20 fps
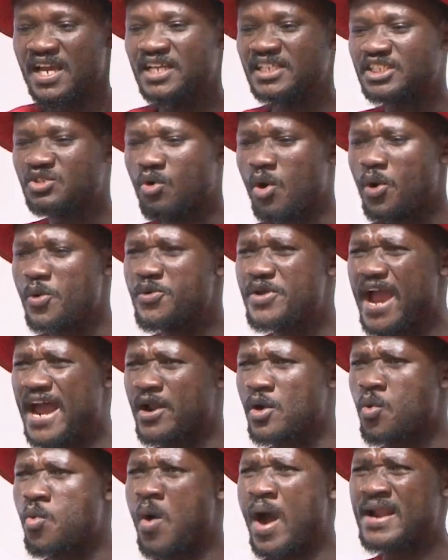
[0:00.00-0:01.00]
And to we are
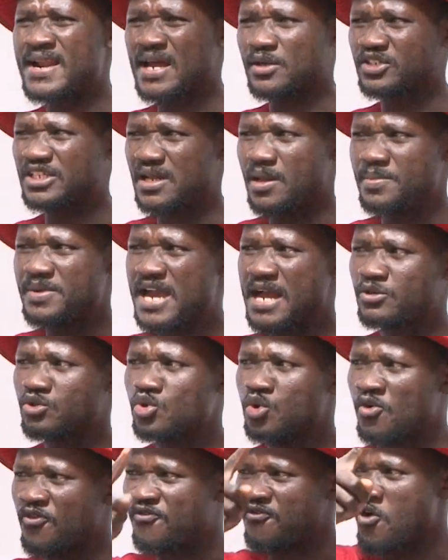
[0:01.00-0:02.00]
not one, I should be a
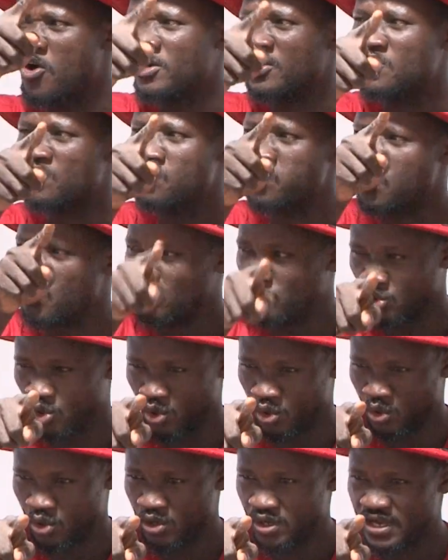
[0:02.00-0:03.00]
Jew for you who
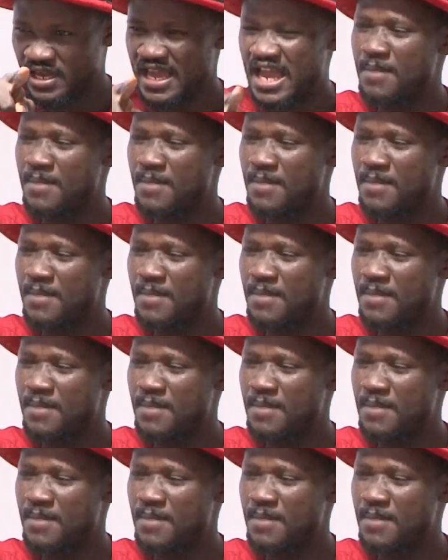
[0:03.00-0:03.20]
know.